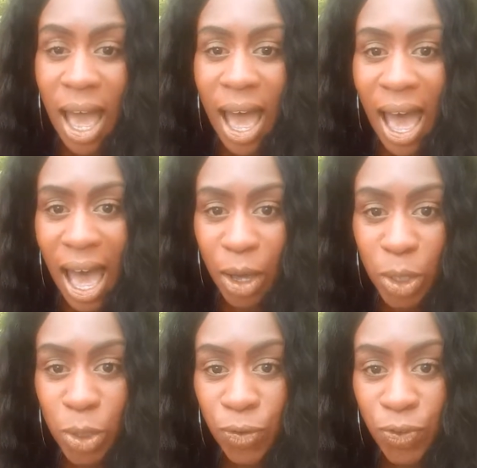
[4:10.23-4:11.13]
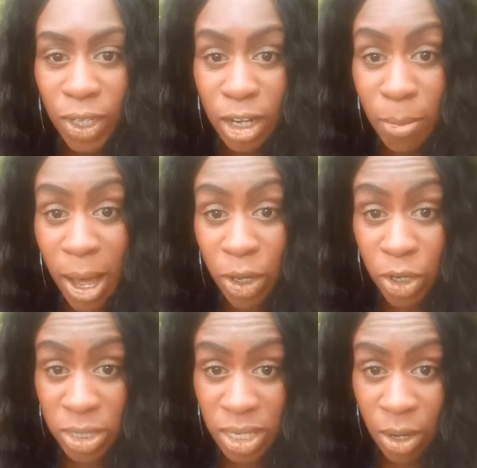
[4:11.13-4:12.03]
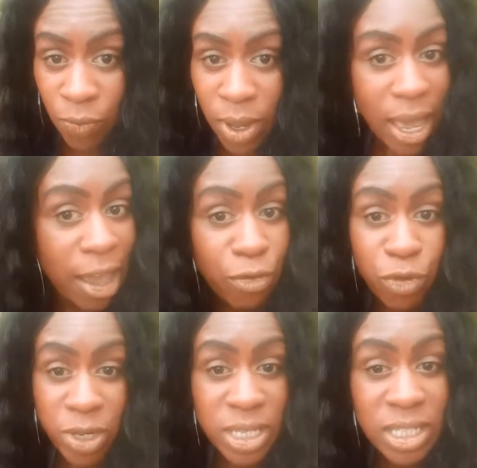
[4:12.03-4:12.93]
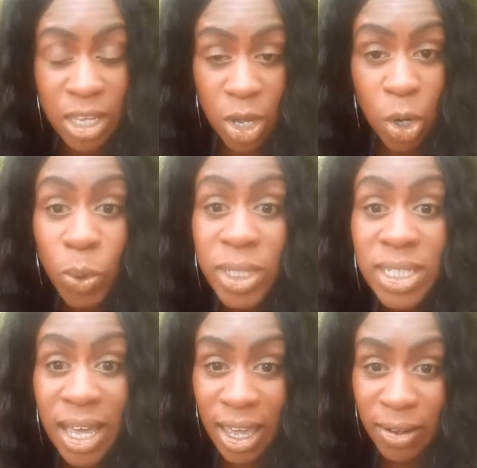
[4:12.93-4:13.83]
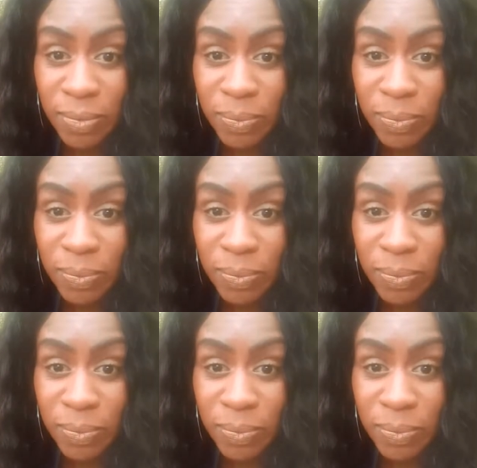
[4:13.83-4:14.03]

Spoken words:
How do you feel about yourself every single day?